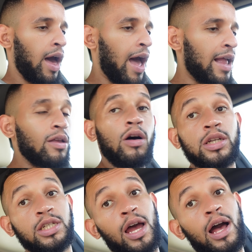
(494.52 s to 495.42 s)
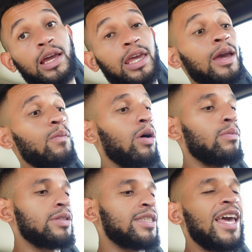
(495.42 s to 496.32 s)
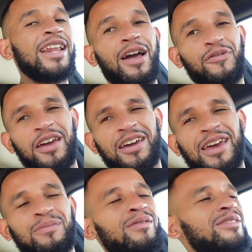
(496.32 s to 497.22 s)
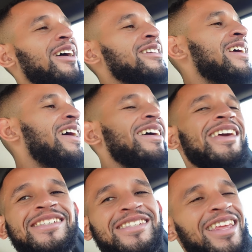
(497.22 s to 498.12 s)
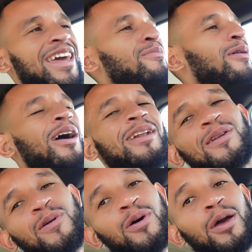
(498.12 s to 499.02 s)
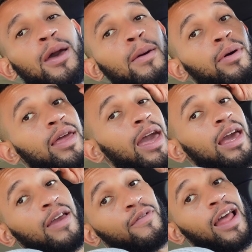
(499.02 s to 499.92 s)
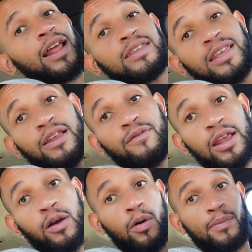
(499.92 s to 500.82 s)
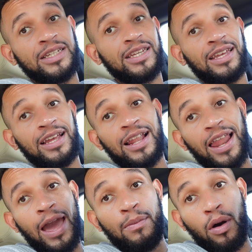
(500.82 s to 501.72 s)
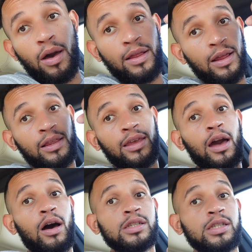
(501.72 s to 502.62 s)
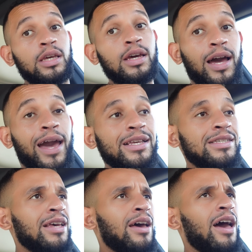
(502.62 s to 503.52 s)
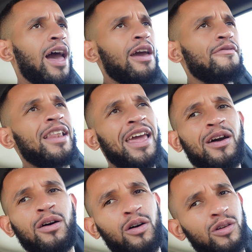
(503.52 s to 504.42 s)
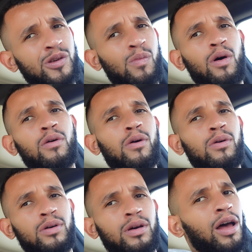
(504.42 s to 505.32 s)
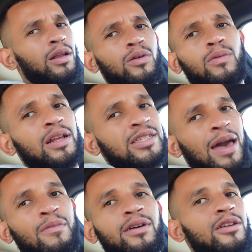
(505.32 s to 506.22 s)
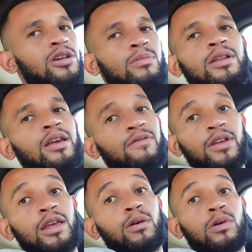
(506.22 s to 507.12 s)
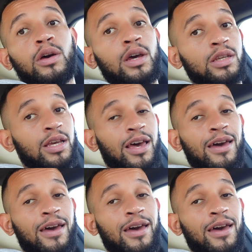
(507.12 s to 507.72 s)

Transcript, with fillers: and our shout out Kickbump. Saying that, I think Kickbump's got shout out yesterday, but I don't know. But yeah, if you like today's video, make sure you hit the like button. And yeah, I'll see you guys either later or tomorrow. I don't know what time I'm going to drop the next video. So,